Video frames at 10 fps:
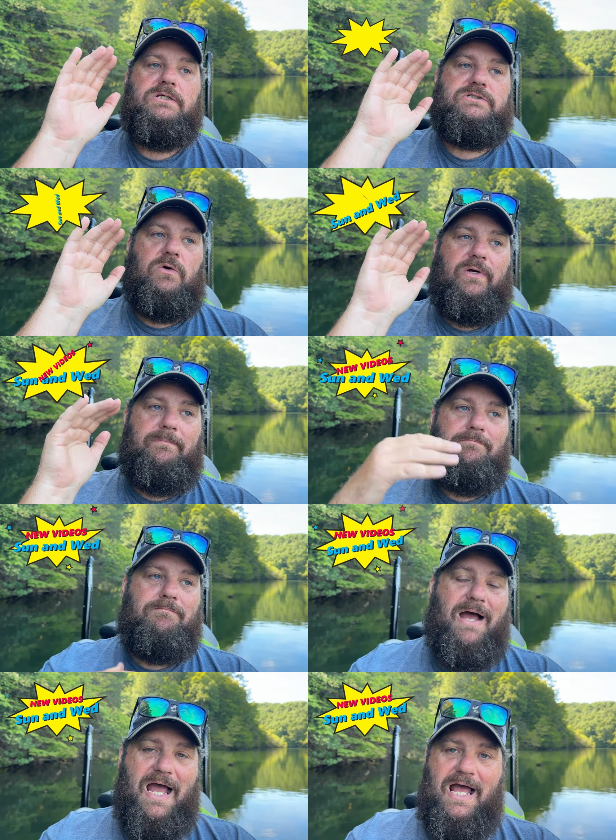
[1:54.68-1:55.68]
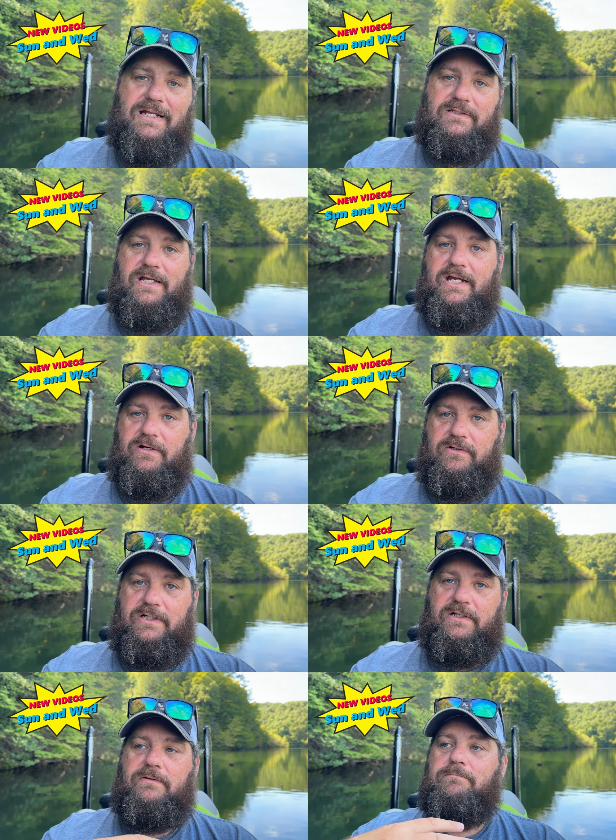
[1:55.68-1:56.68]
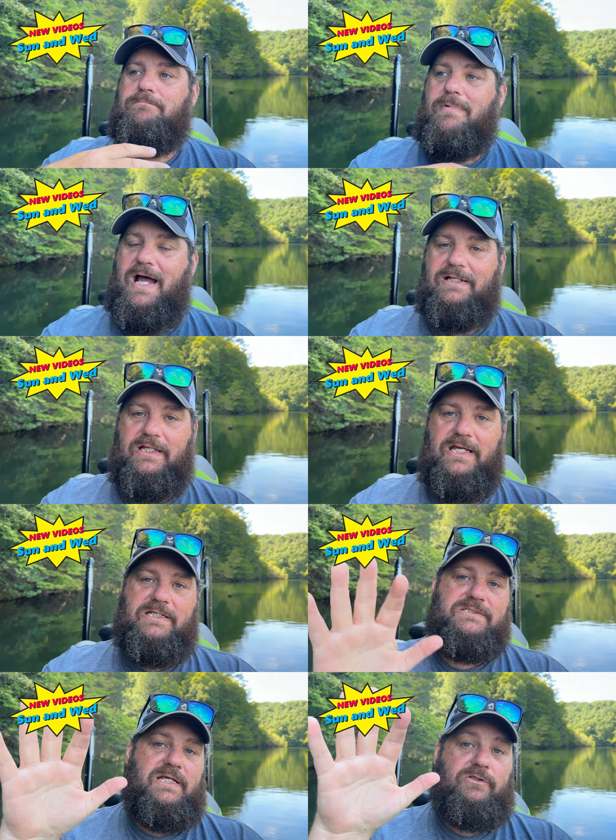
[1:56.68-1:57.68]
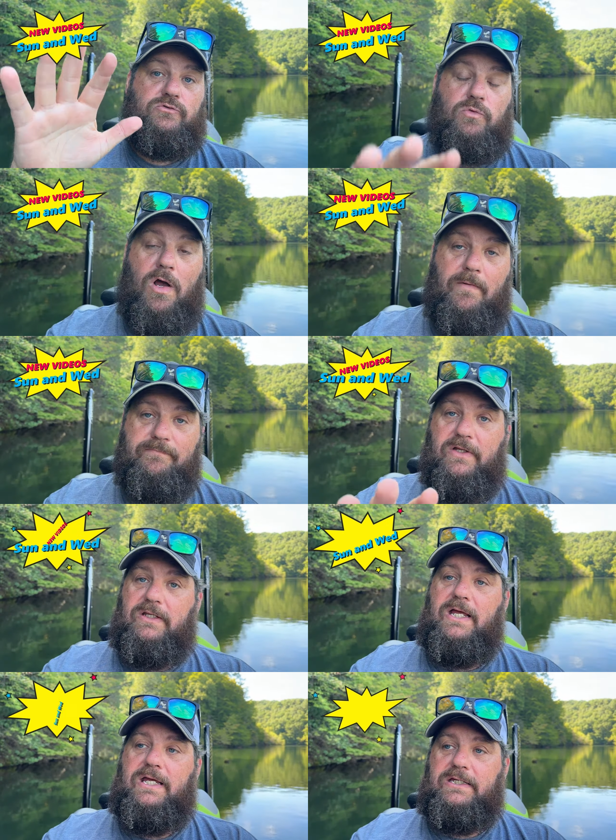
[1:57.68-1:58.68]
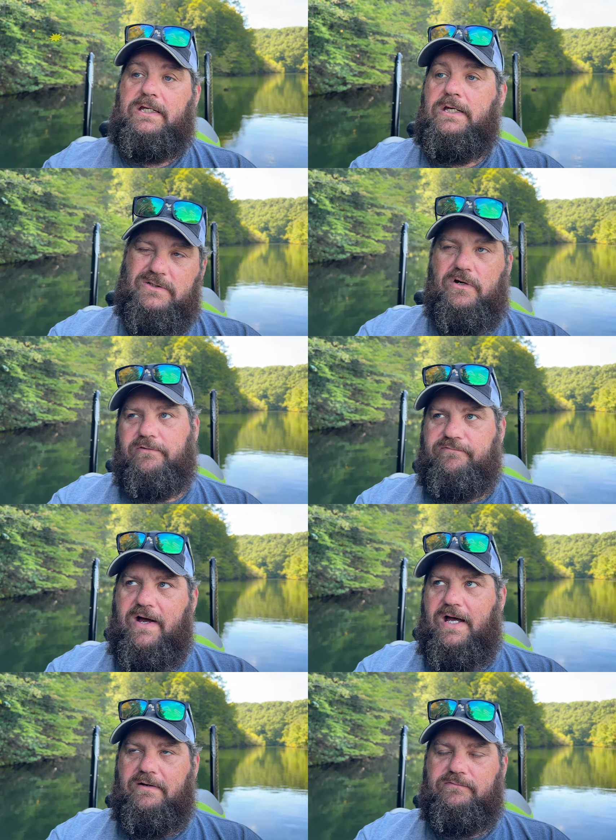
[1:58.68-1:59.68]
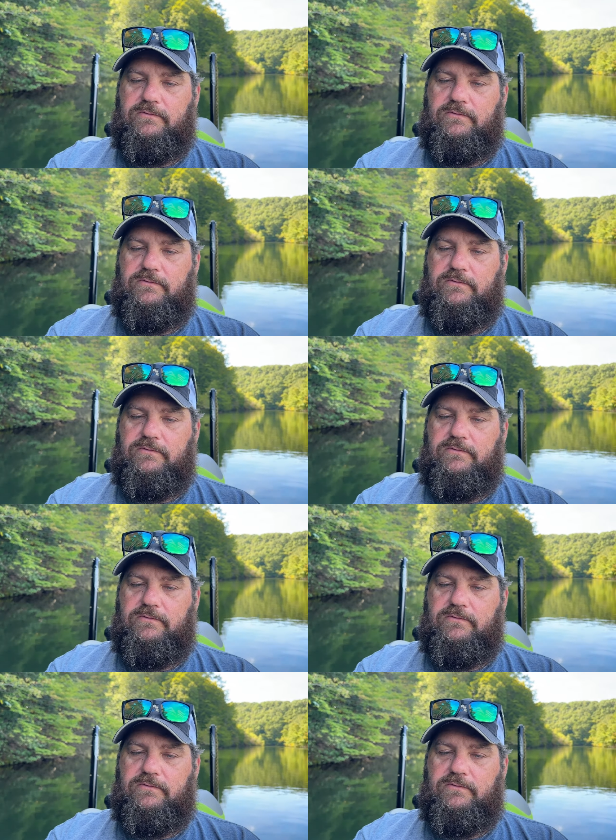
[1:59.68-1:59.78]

So in my area, my lakes, they drop the lake 35,